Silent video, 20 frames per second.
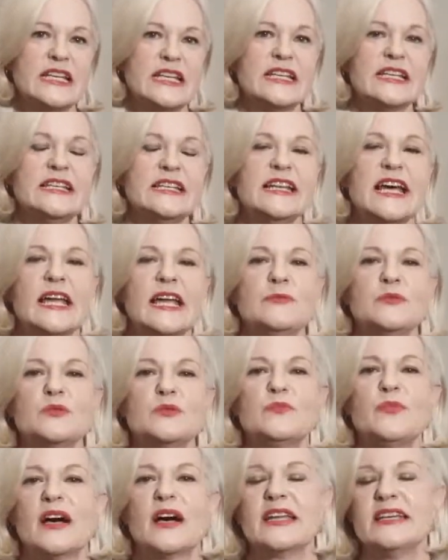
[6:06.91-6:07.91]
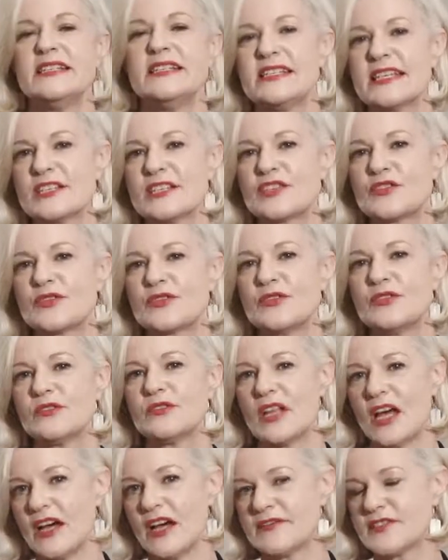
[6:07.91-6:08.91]
enabled by industrial
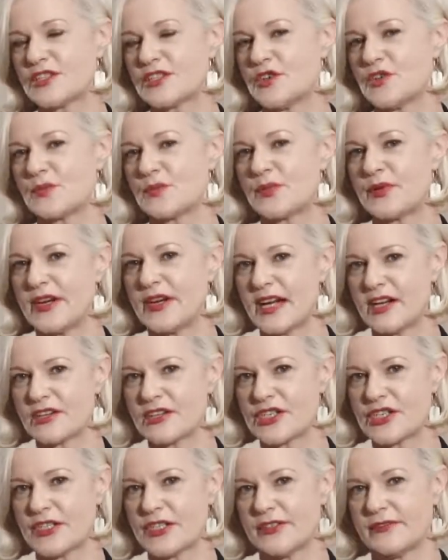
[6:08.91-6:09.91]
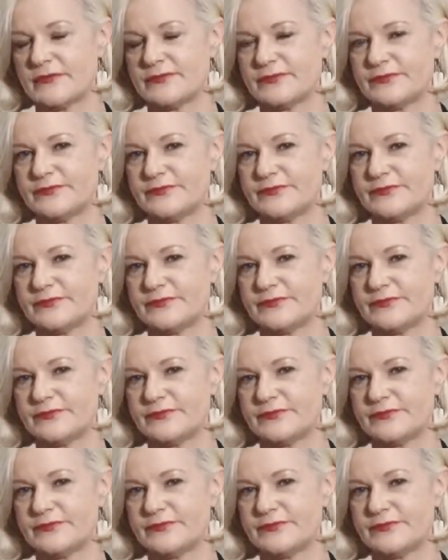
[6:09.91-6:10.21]
livestock production.